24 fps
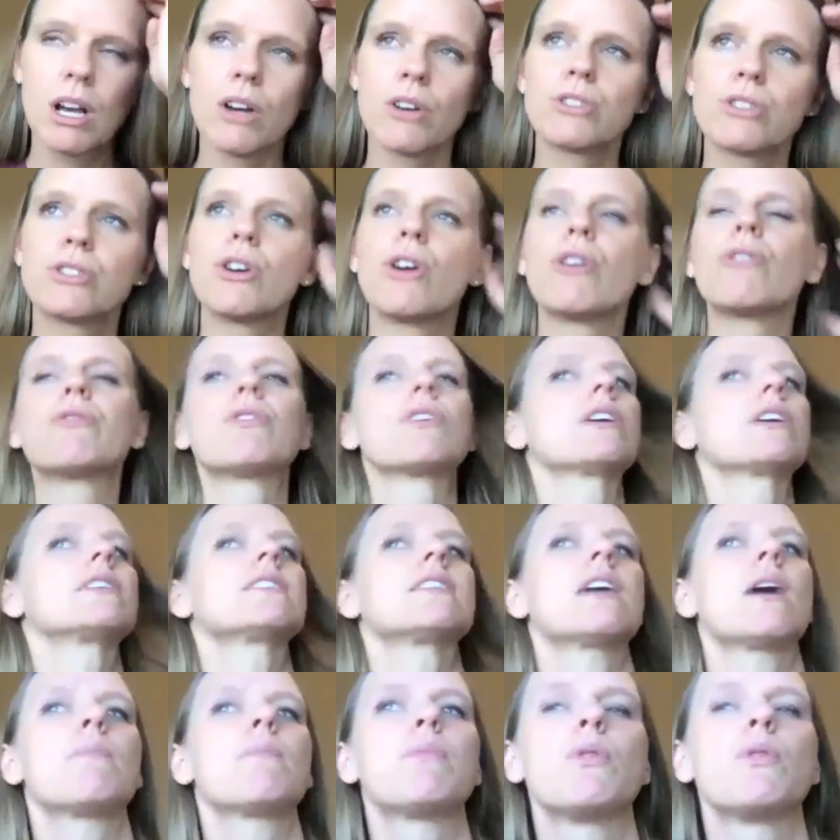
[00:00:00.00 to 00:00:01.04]
So for
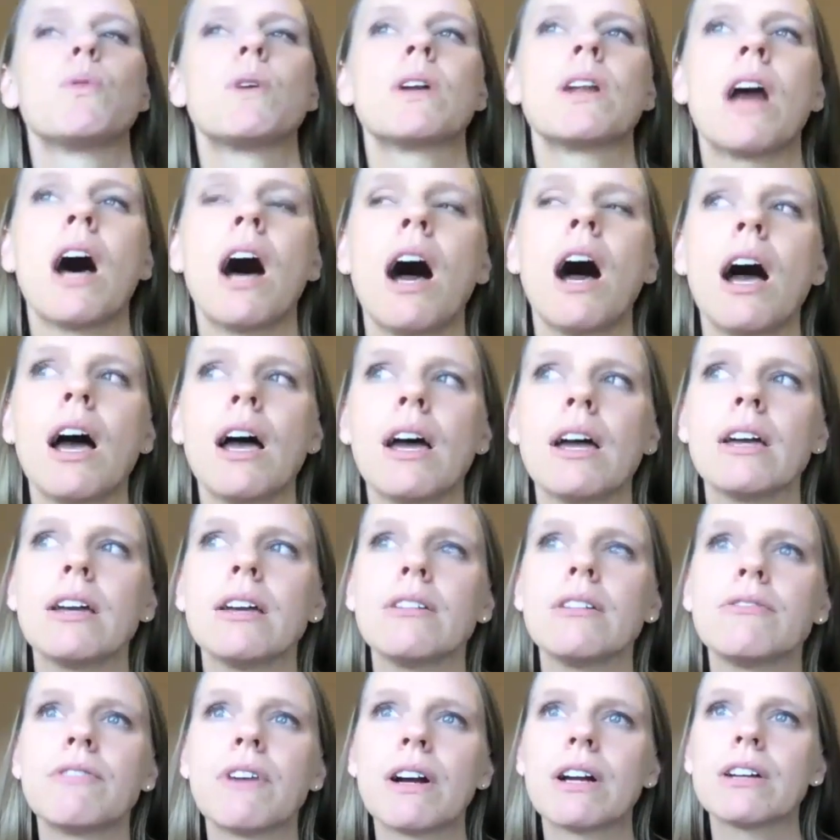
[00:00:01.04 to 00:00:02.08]
example, when
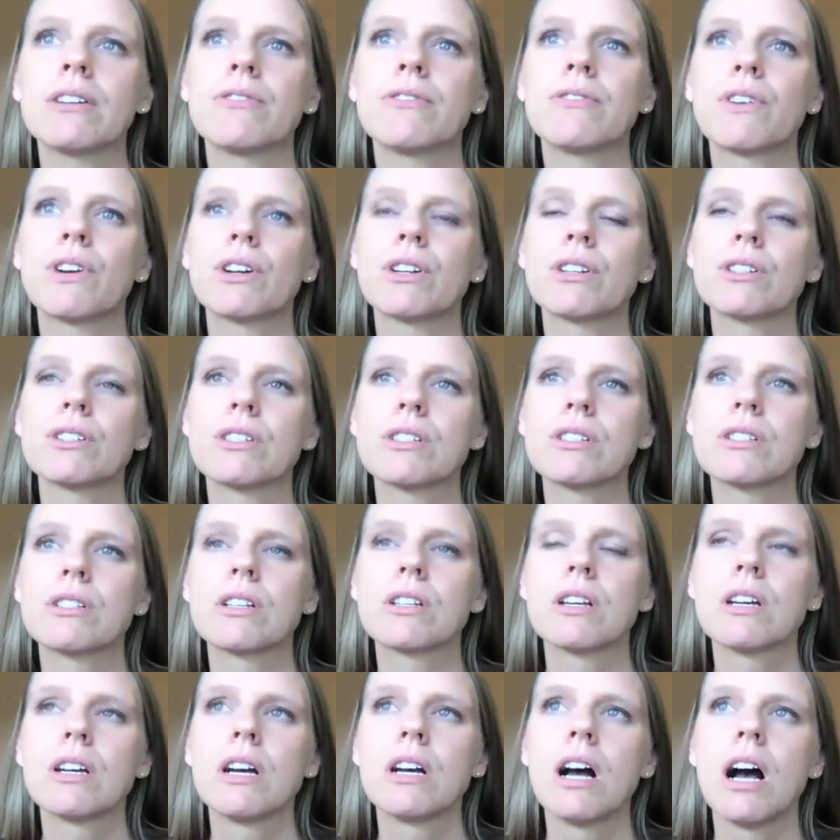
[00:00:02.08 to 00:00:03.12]
I very
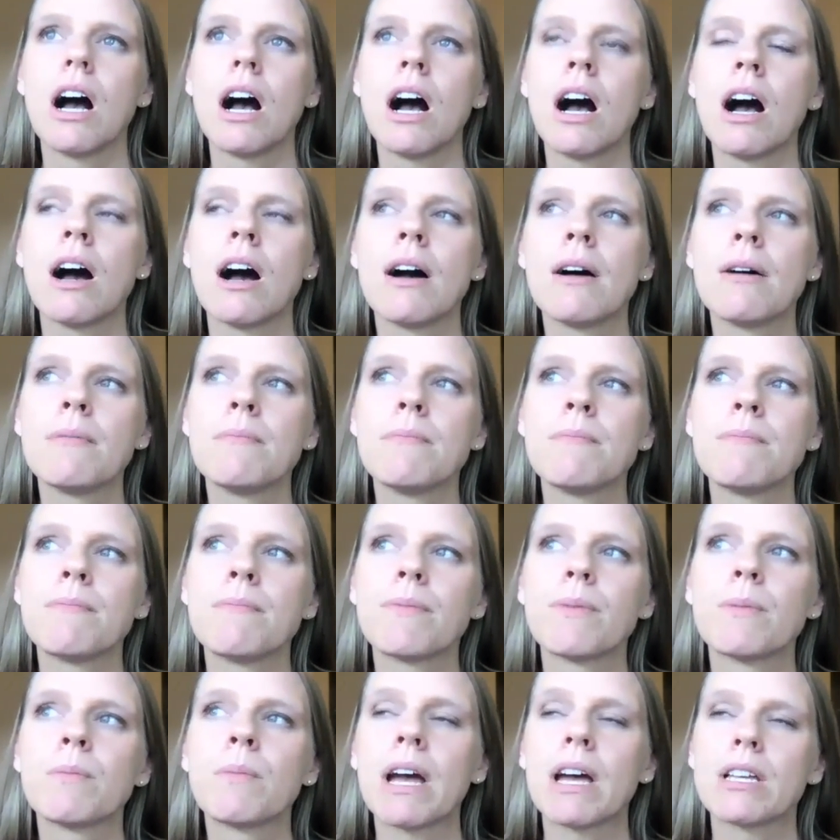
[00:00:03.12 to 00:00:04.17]
first,
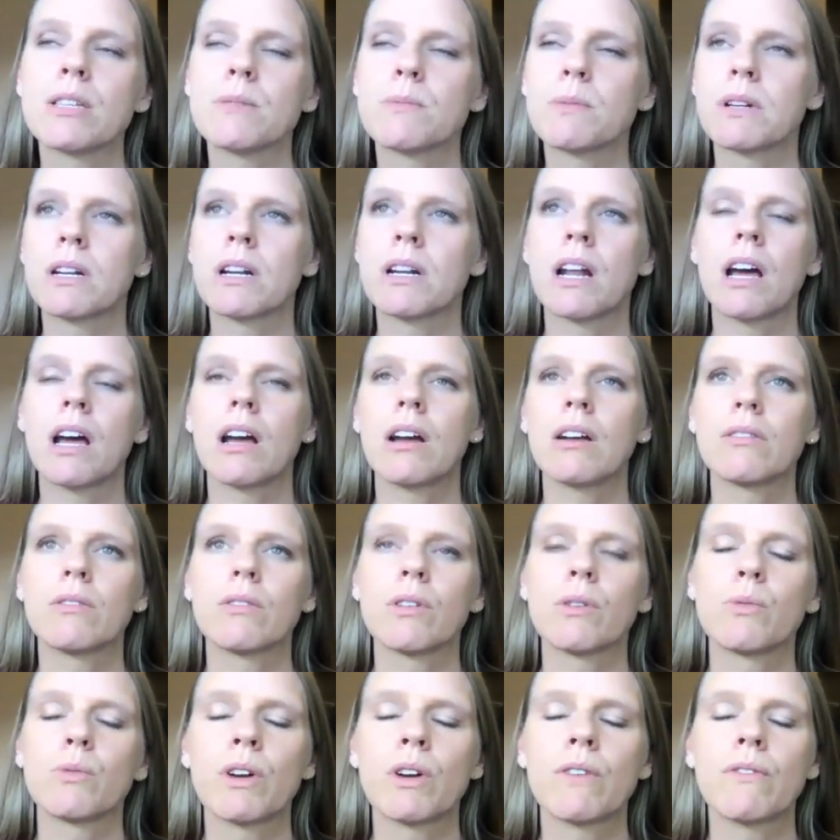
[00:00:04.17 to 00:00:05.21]
my husband and I,
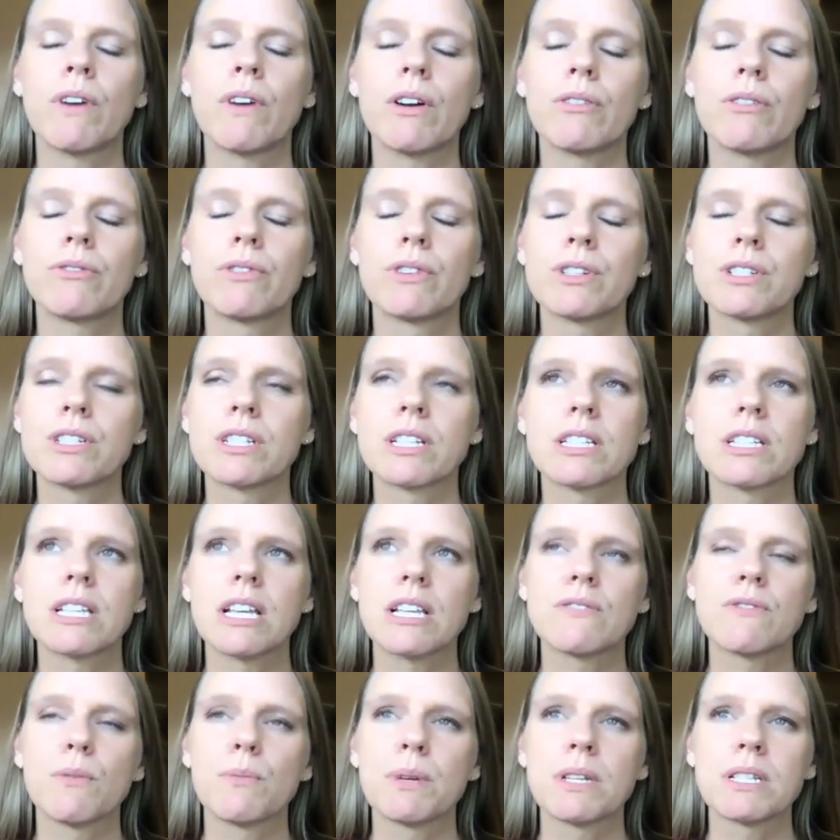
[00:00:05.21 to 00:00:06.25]
one of our first
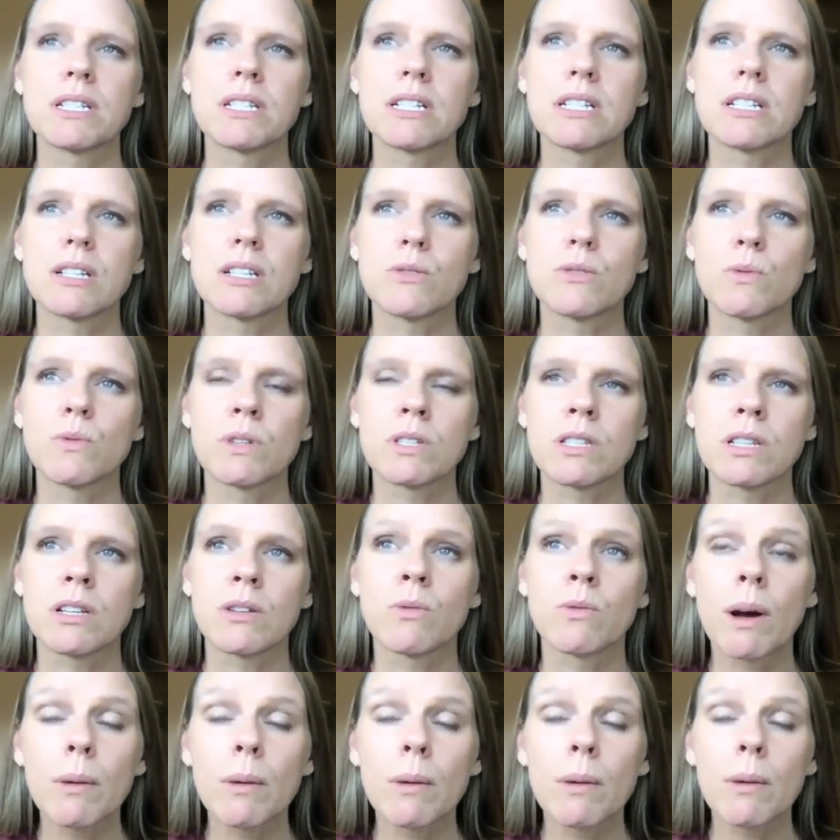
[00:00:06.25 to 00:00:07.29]
successful businesses was
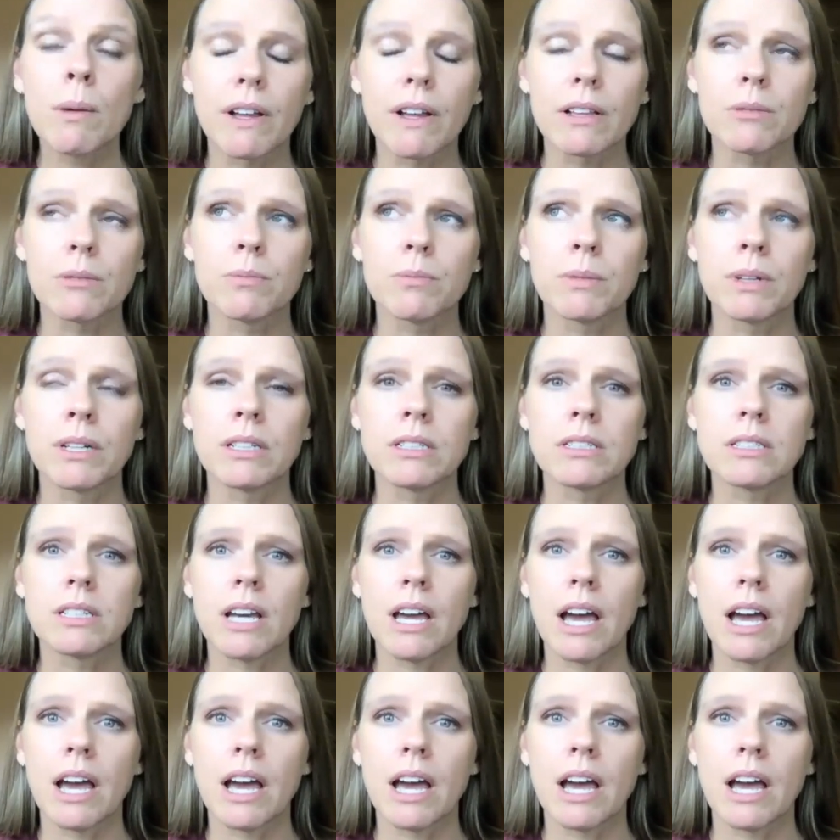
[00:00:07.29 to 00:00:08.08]
in web development.